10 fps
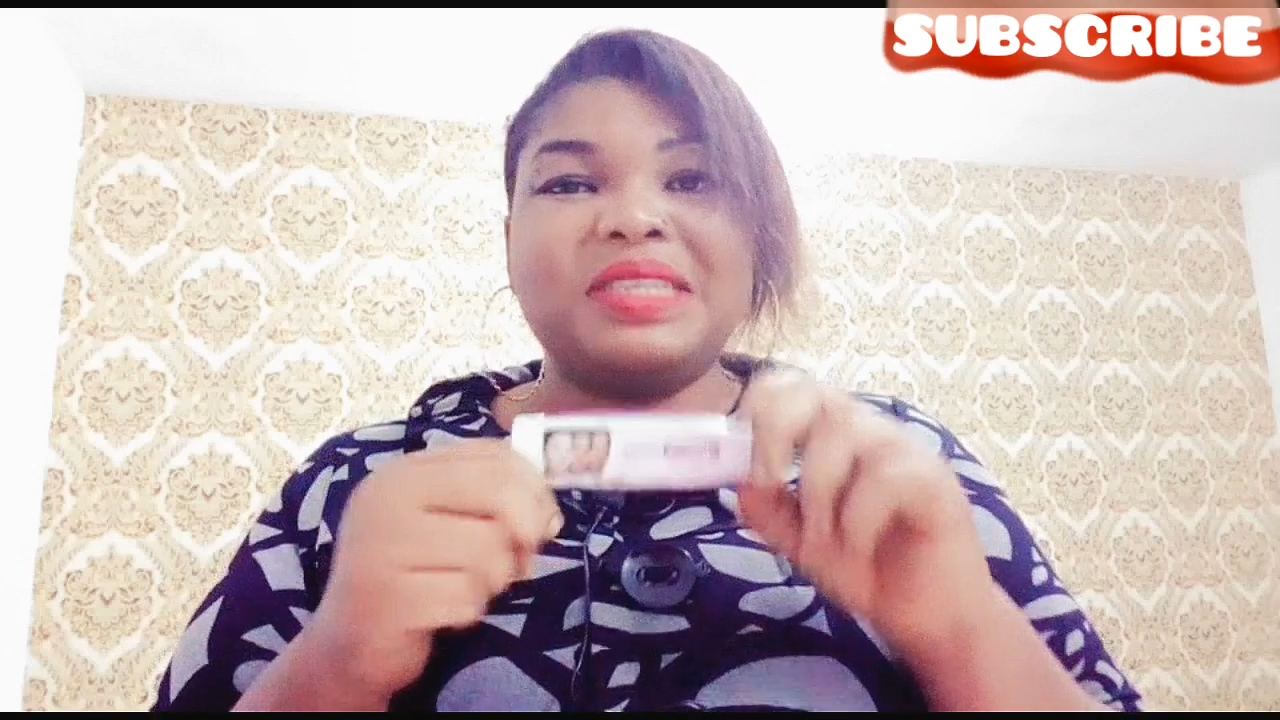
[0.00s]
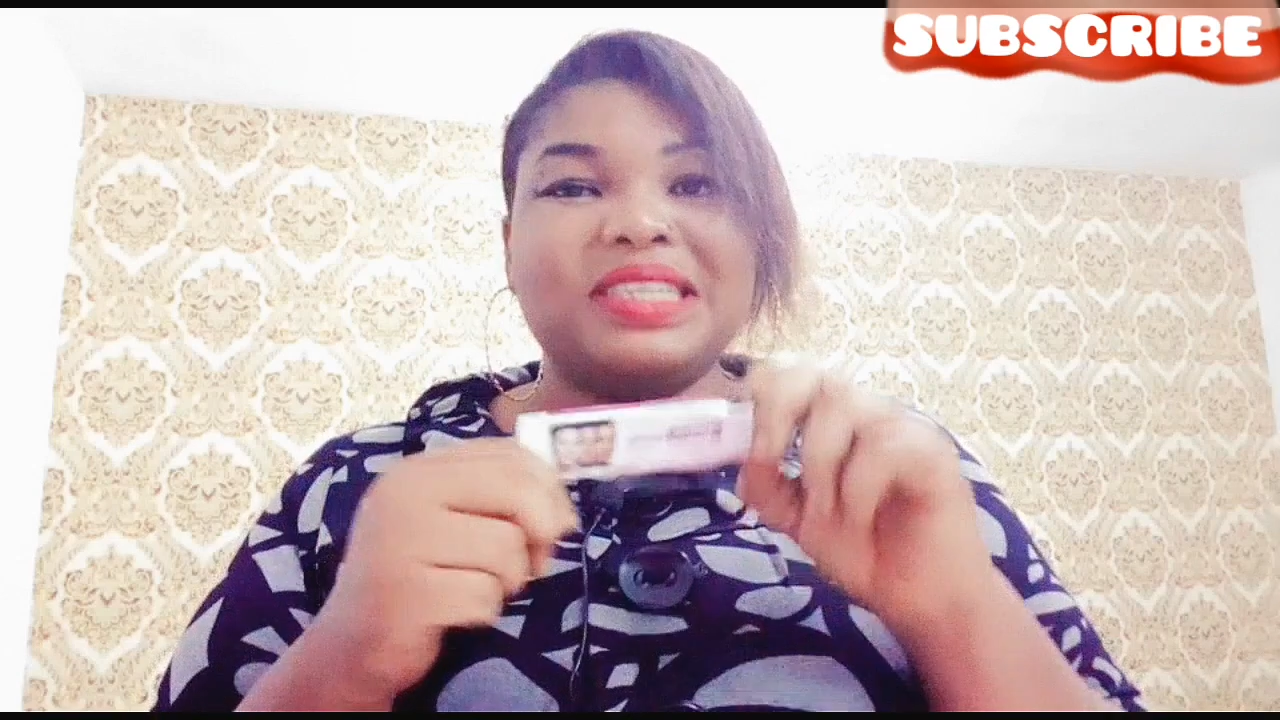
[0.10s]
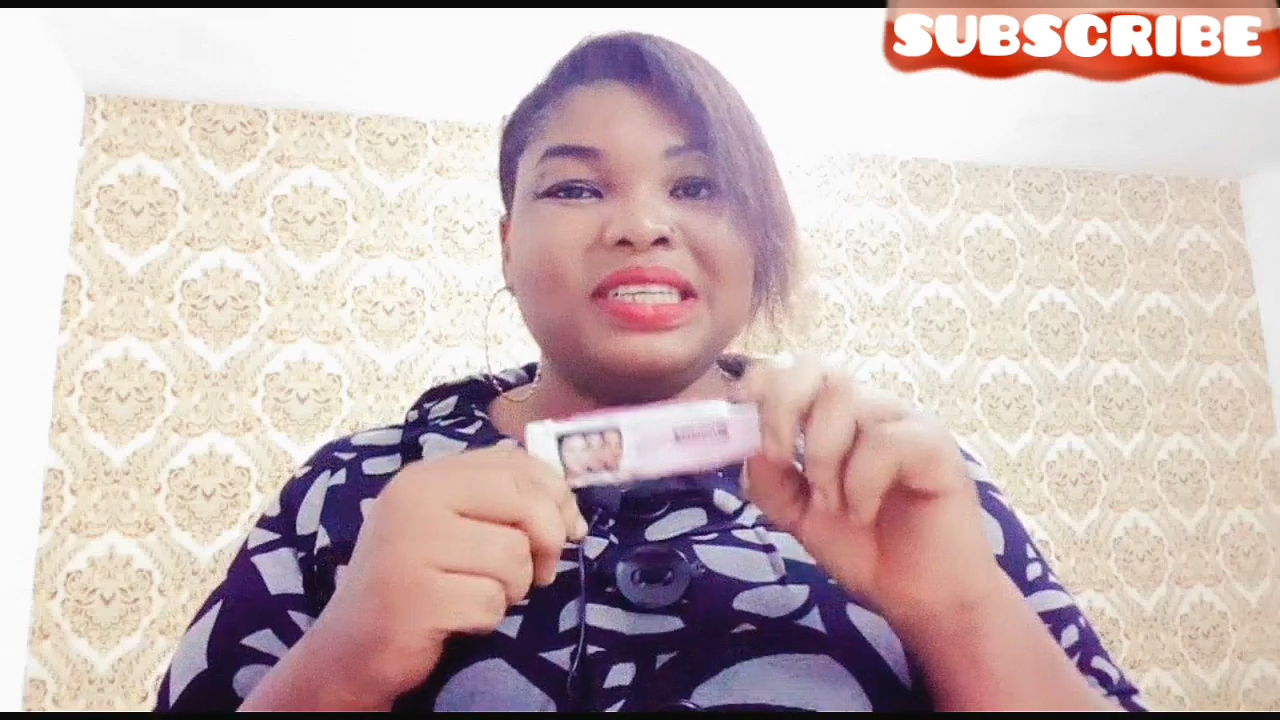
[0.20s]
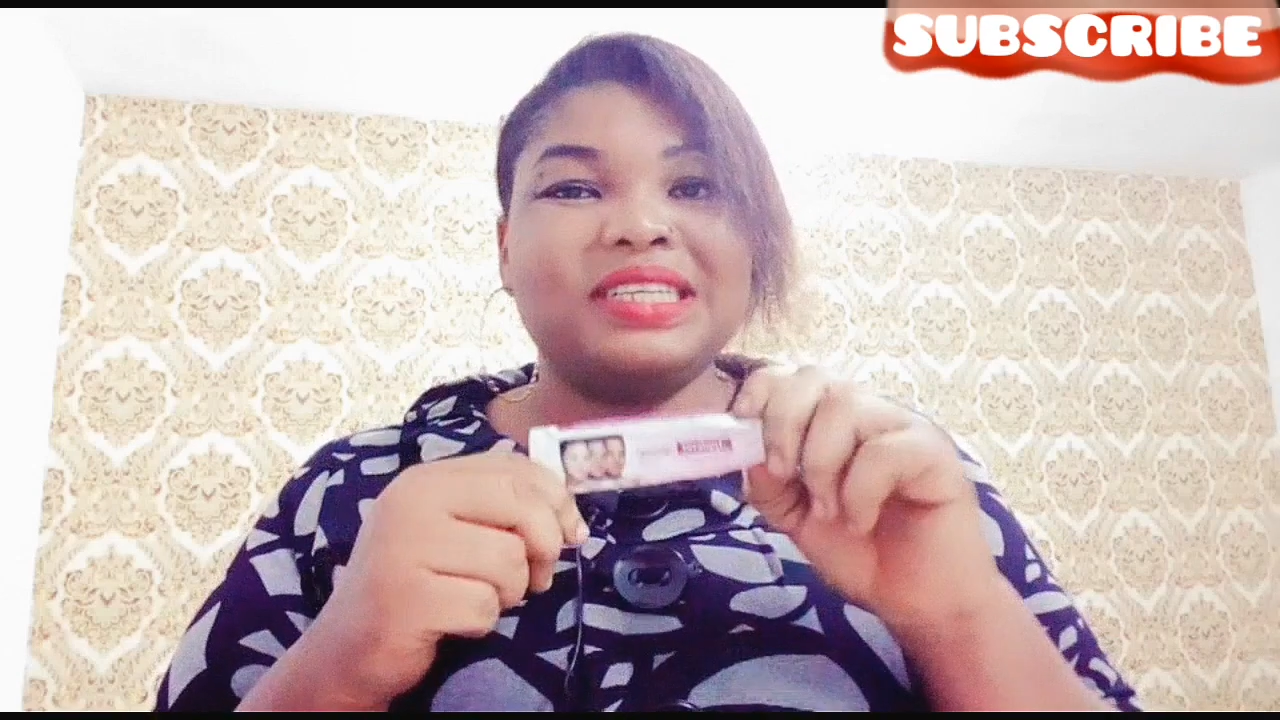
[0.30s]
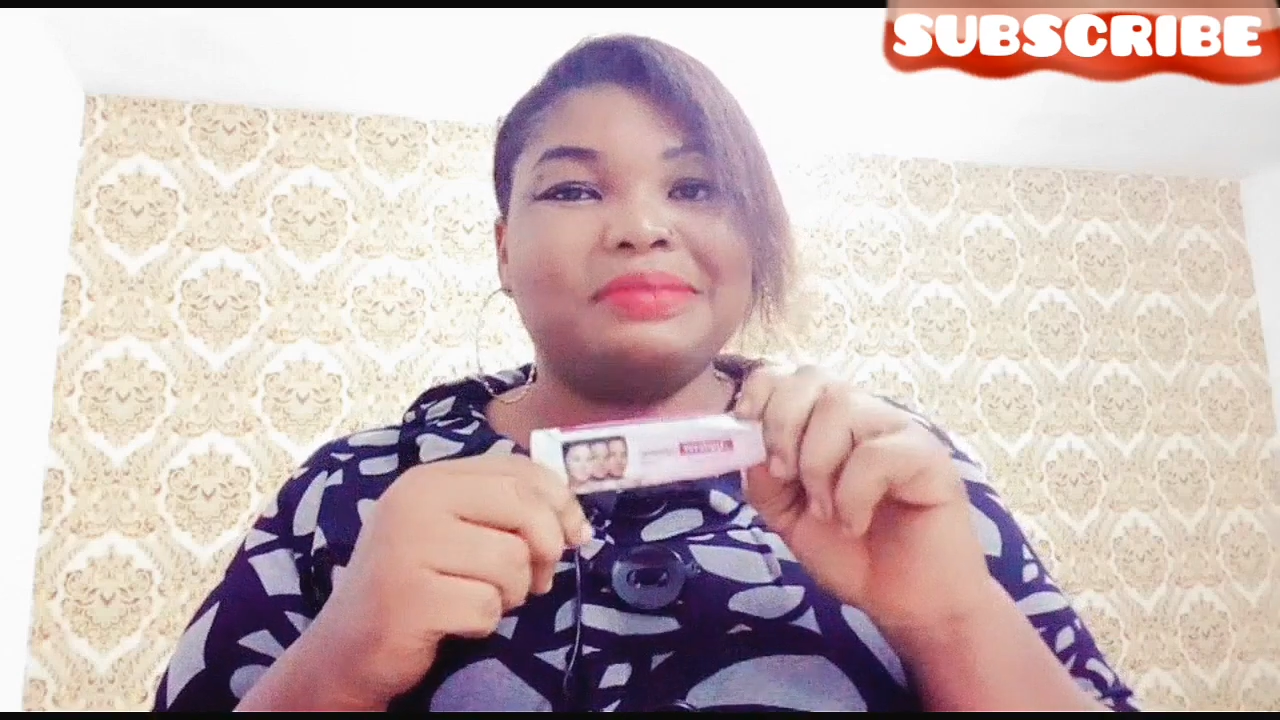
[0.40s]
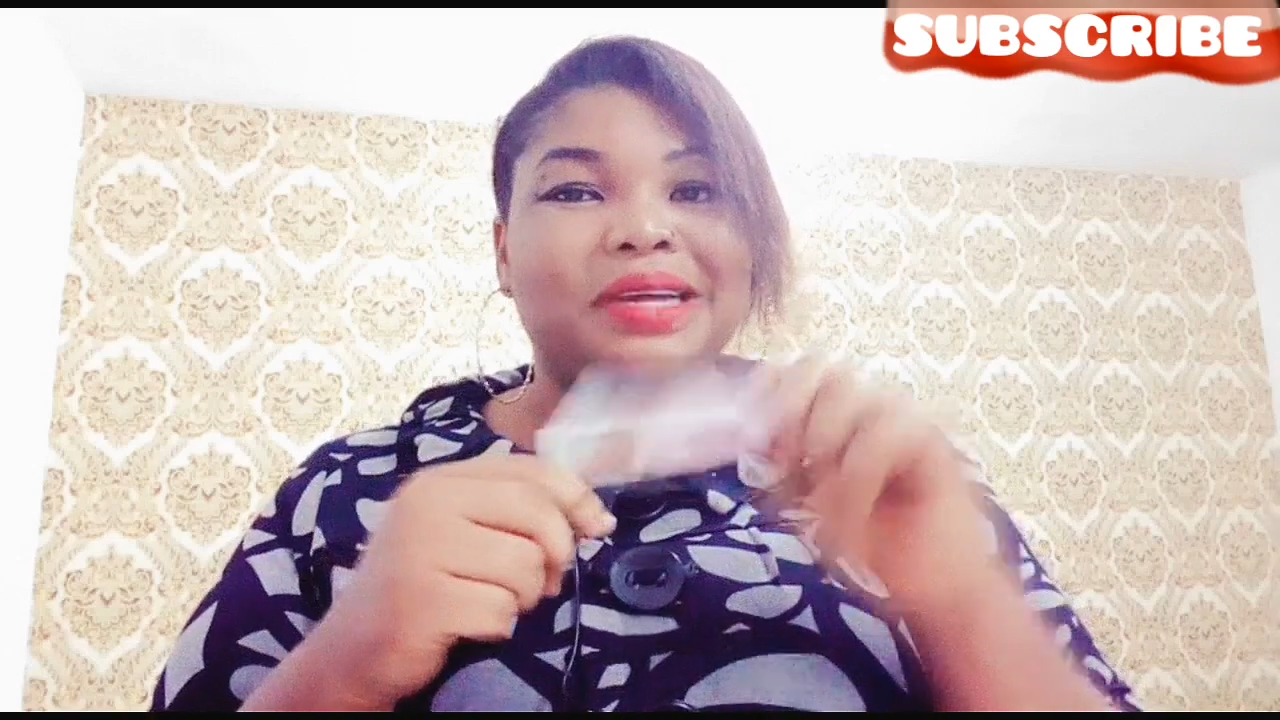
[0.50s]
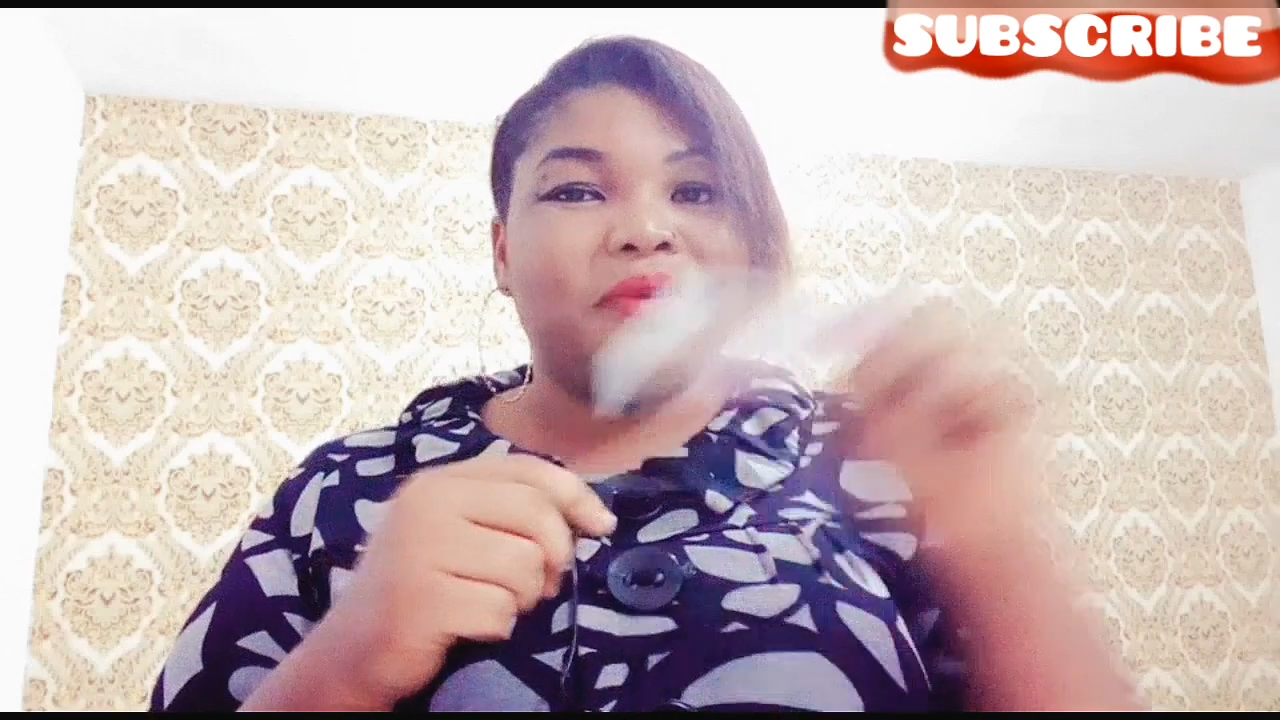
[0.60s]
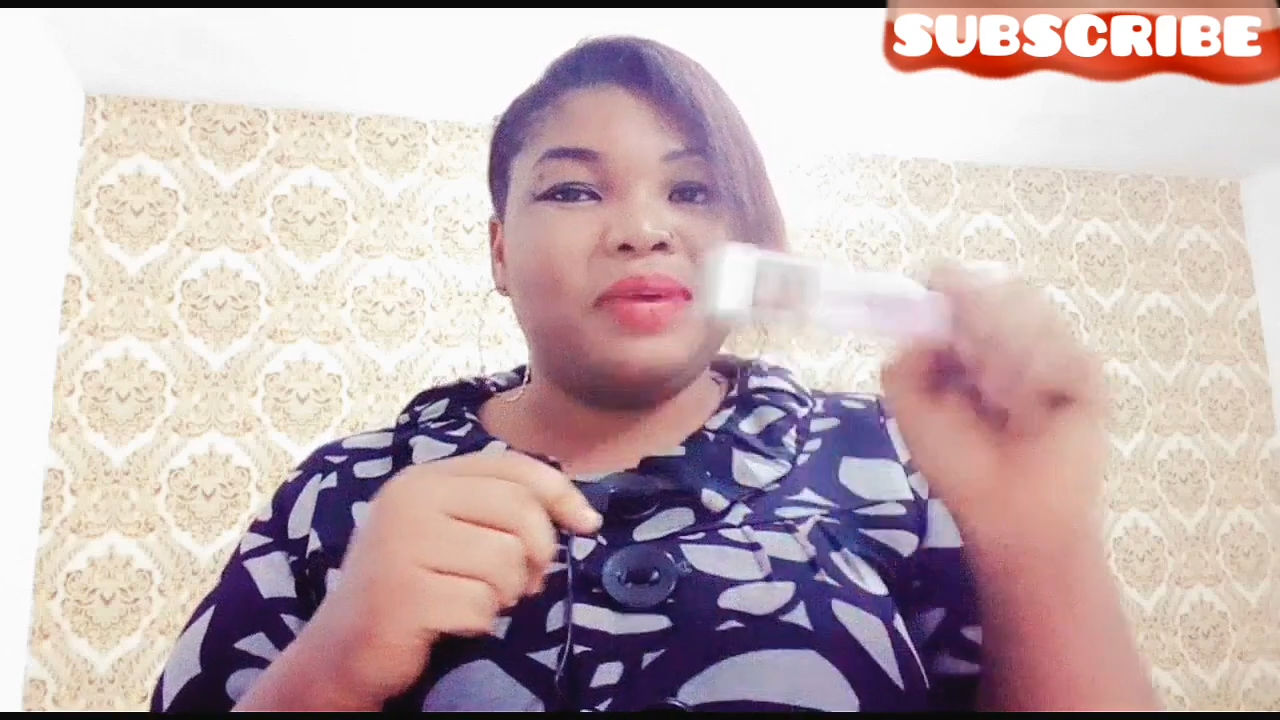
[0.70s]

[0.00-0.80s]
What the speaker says: mixing with my